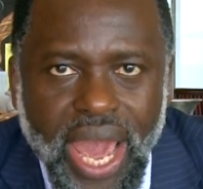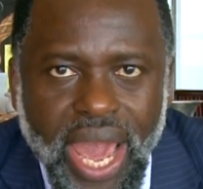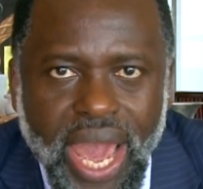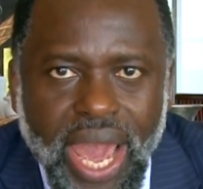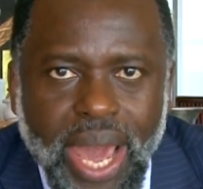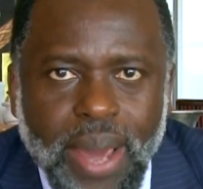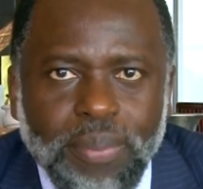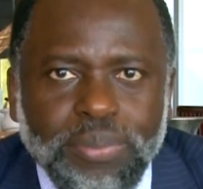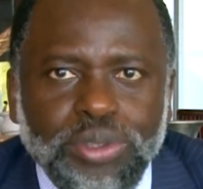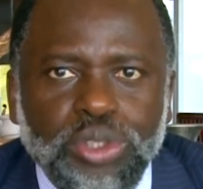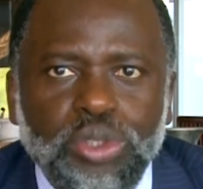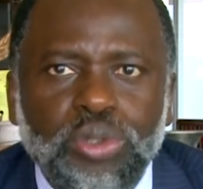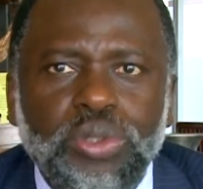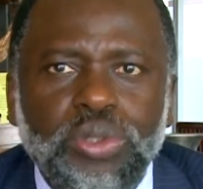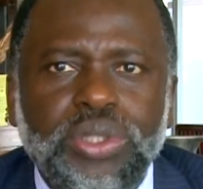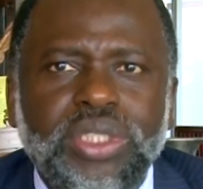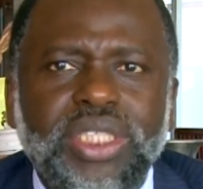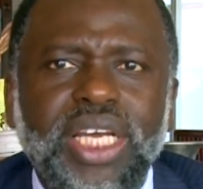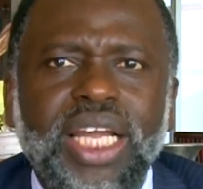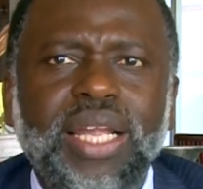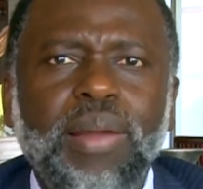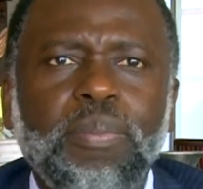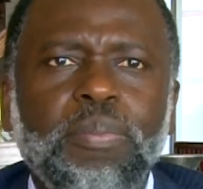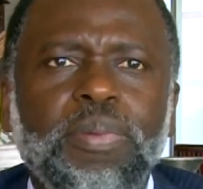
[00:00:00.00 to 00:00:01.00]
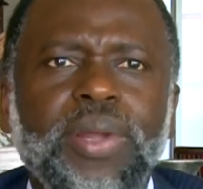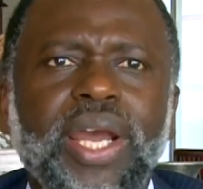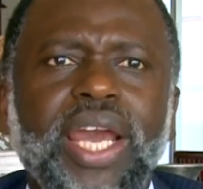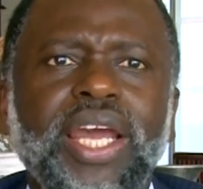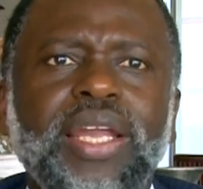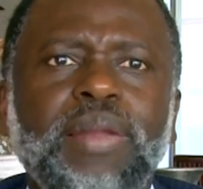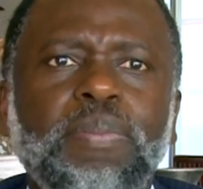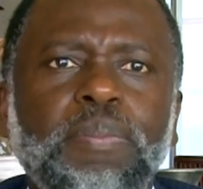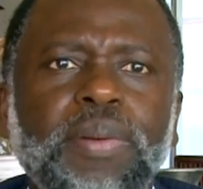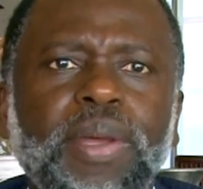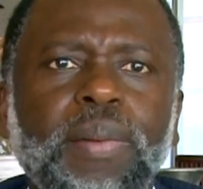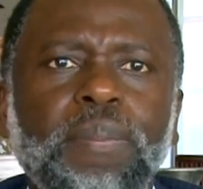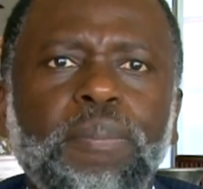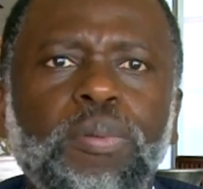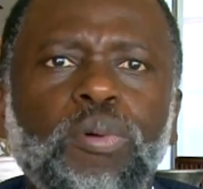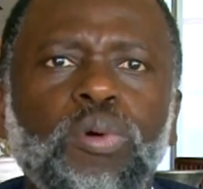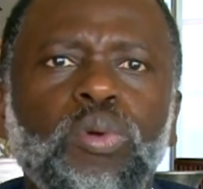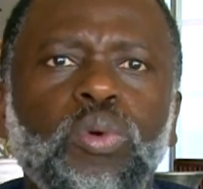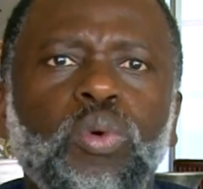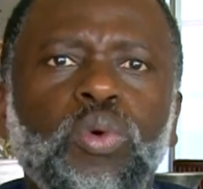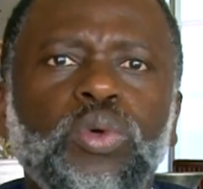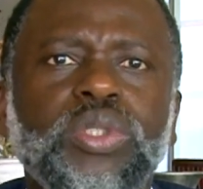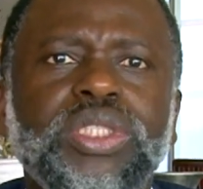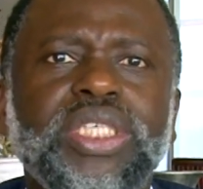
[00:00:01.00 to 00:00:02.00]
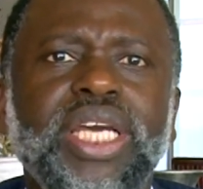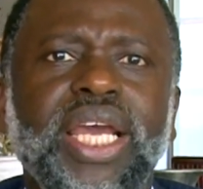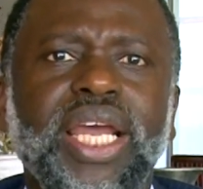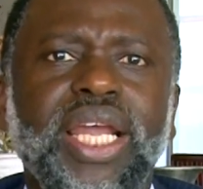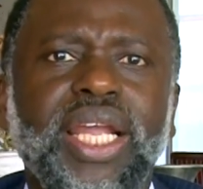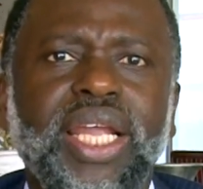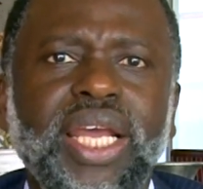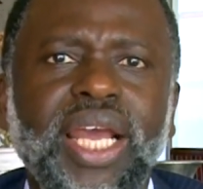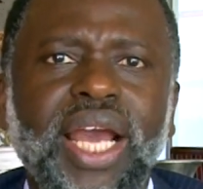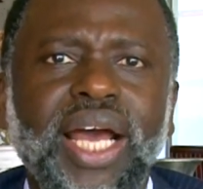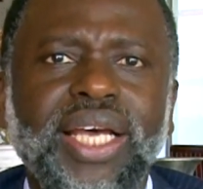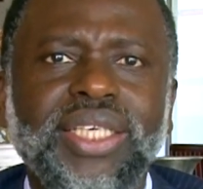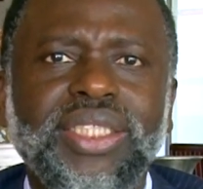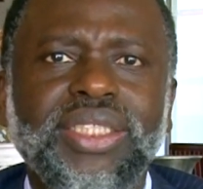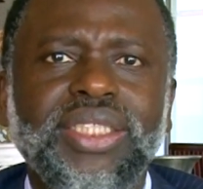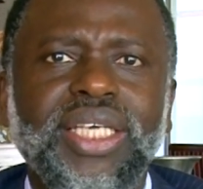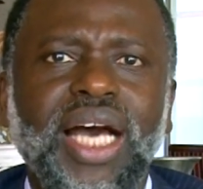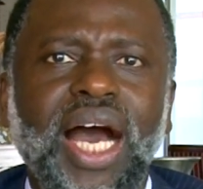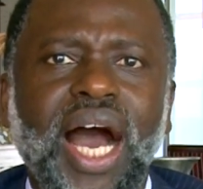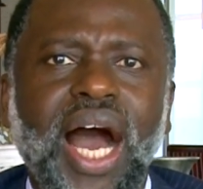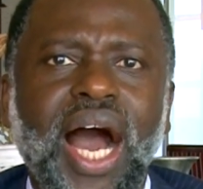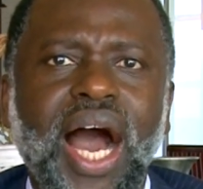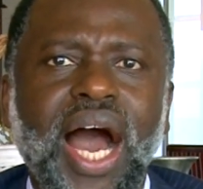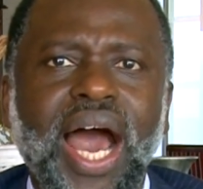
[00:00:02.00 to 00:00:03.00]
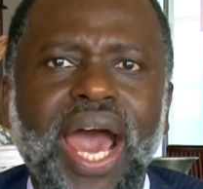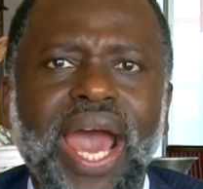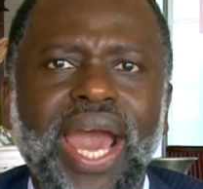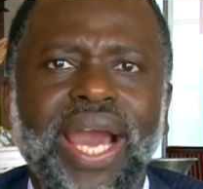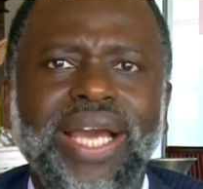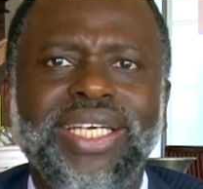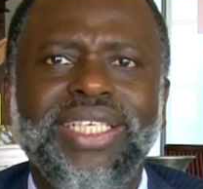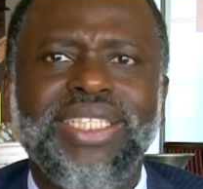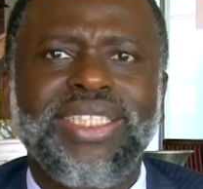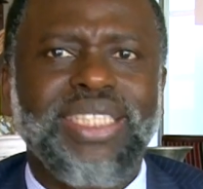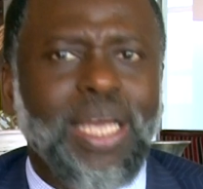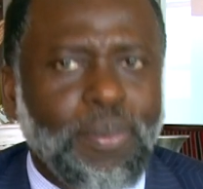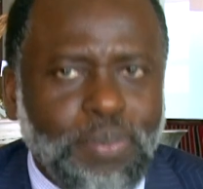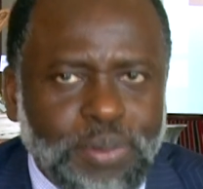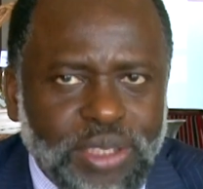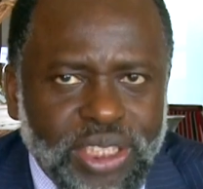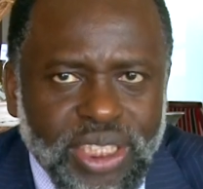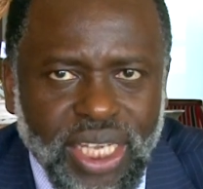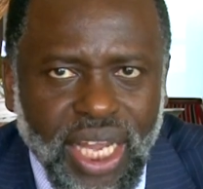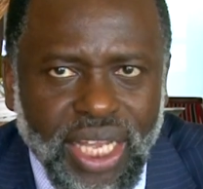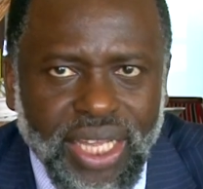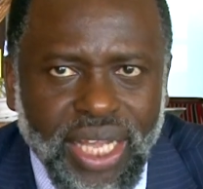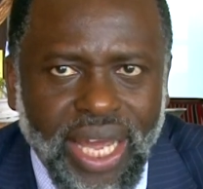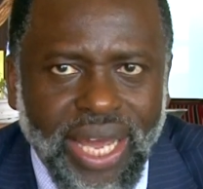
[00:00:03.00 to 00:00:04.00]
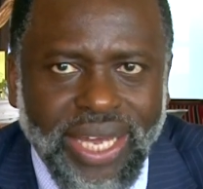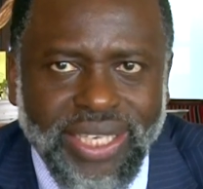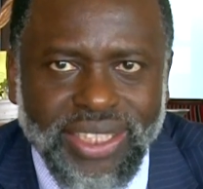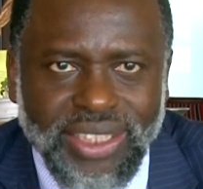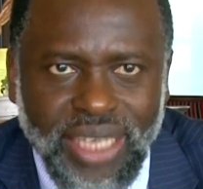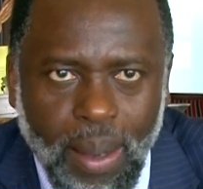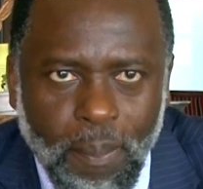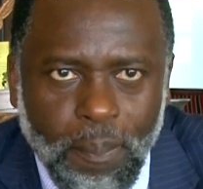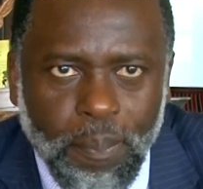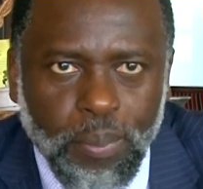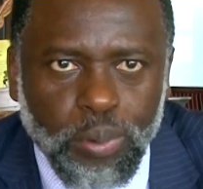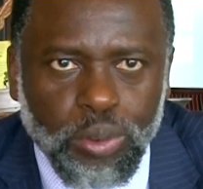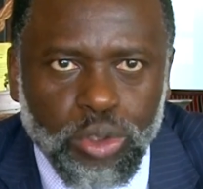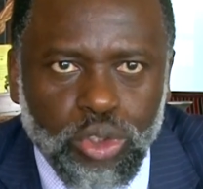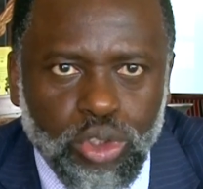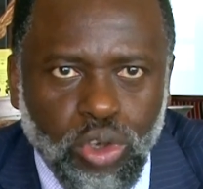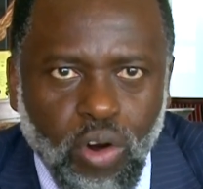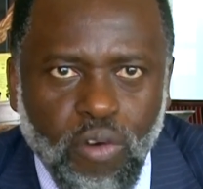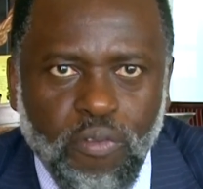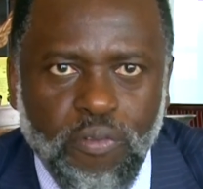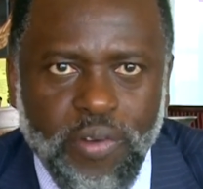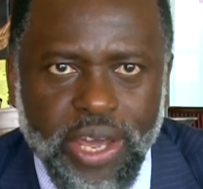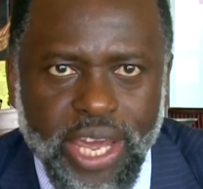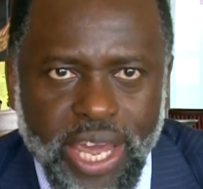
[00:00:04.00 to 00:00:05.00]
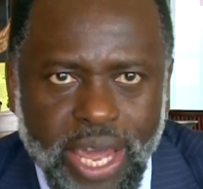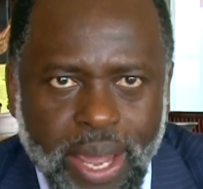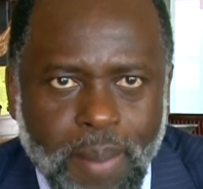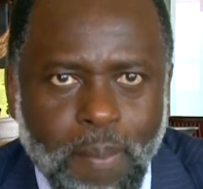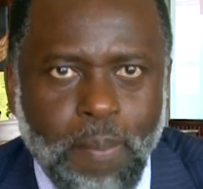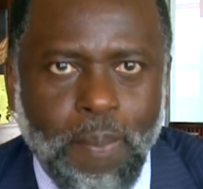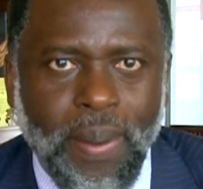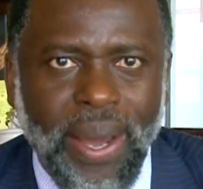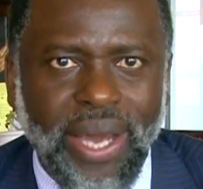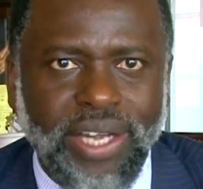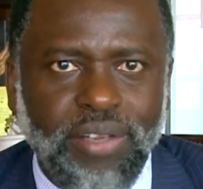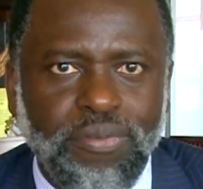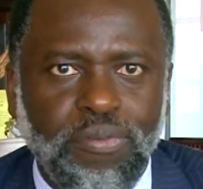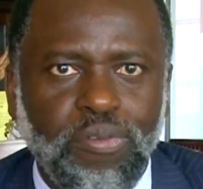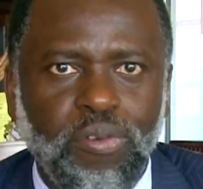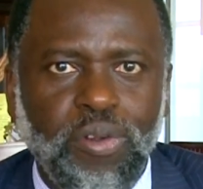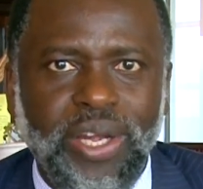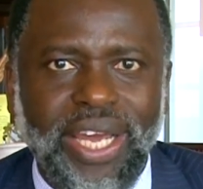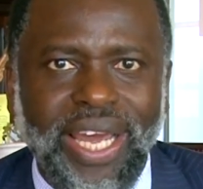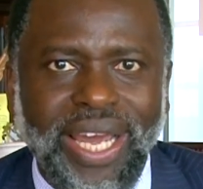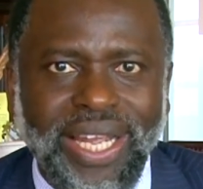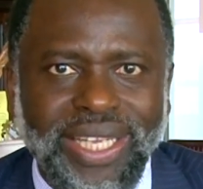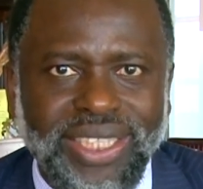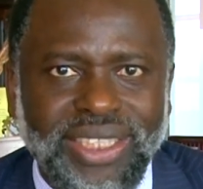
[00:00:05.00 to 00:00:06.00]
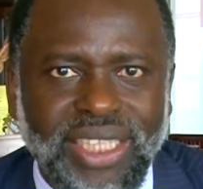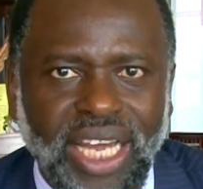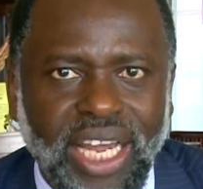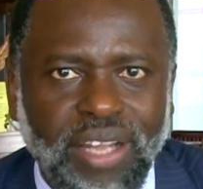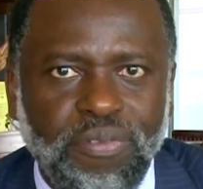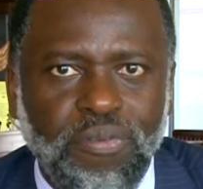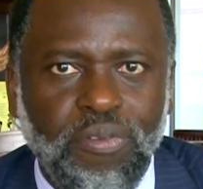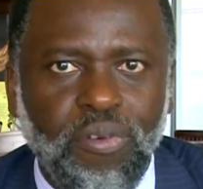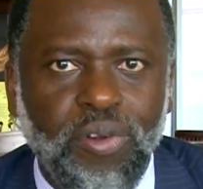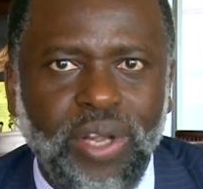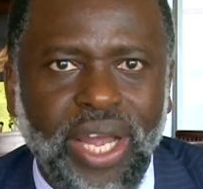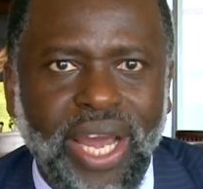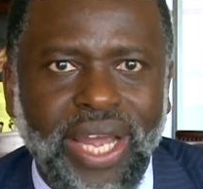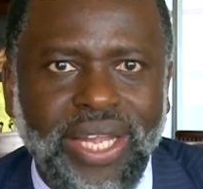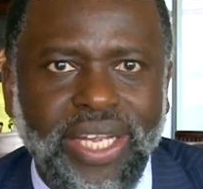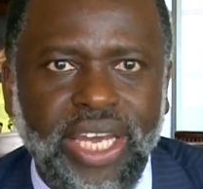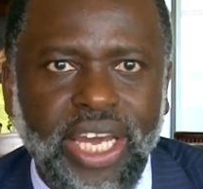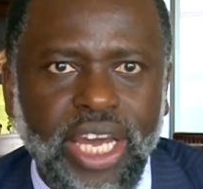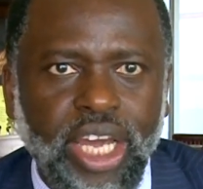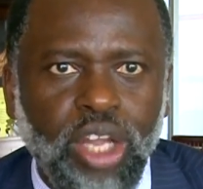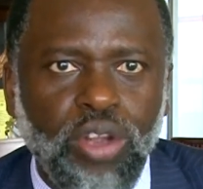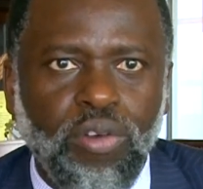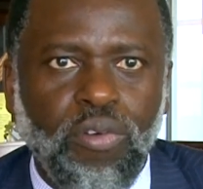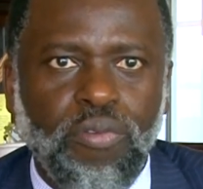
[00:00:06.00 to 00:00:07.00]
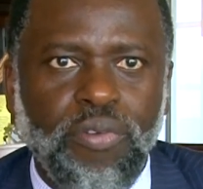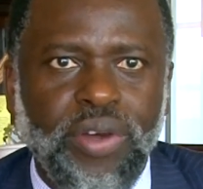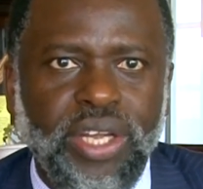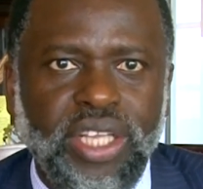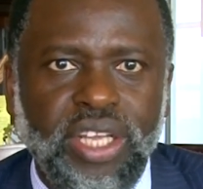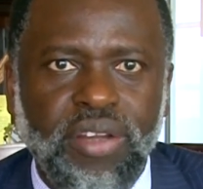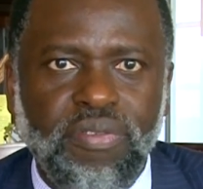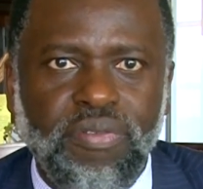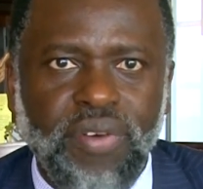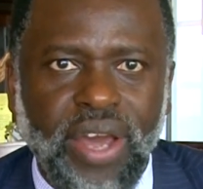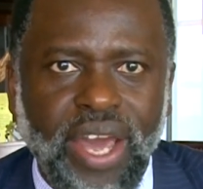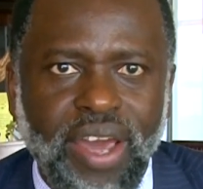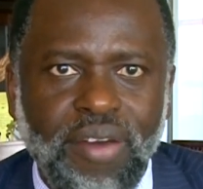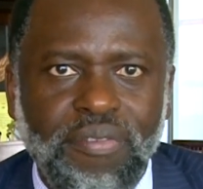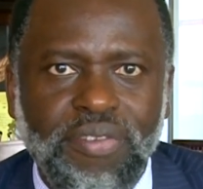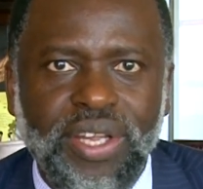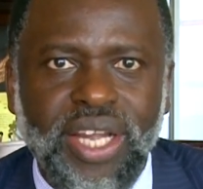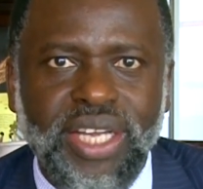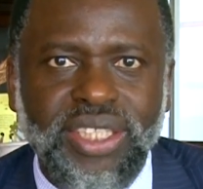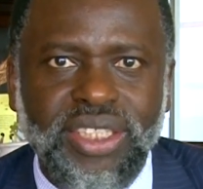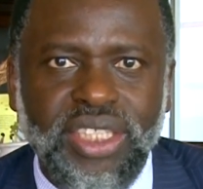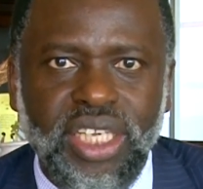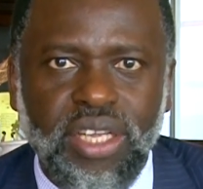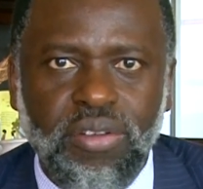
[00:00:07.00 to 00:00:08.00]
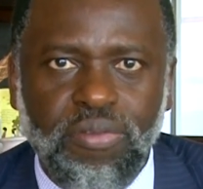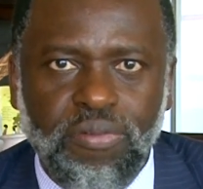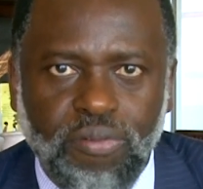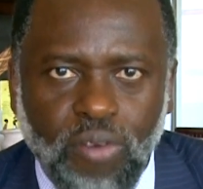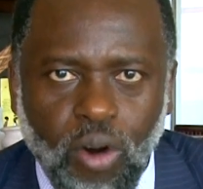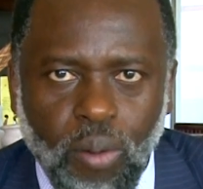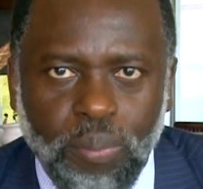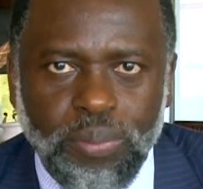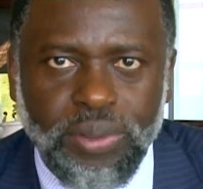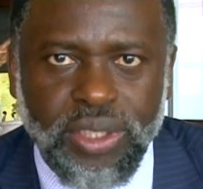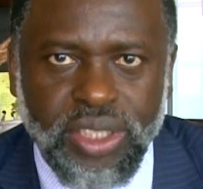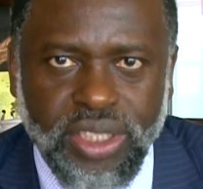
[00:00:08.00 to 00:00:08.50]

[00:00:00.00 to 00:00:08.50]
aims to celebrate people whose careers are exceptional examples of impactful, insightful, and innovative evidence-informed